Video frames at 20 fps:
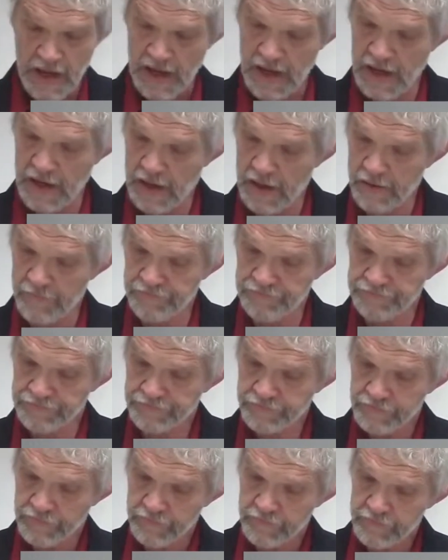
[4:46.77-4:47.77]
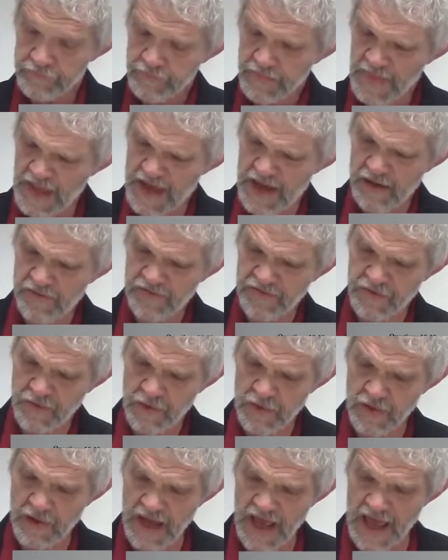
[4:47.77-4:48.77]
and
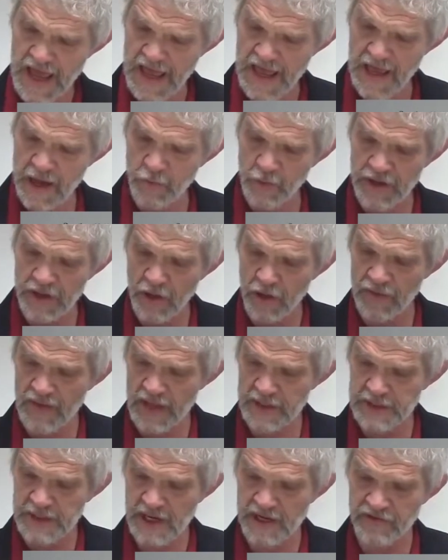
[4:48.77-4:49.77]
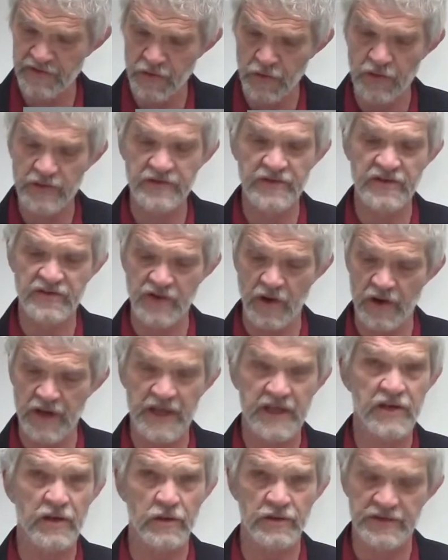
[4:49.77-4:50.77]
for A, we know that's not true because he's
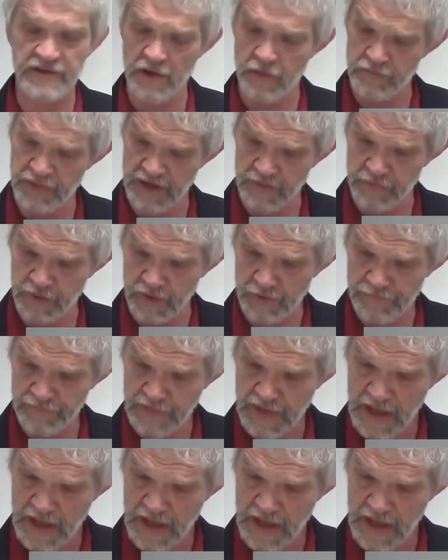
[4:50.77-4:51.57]
already killed some people.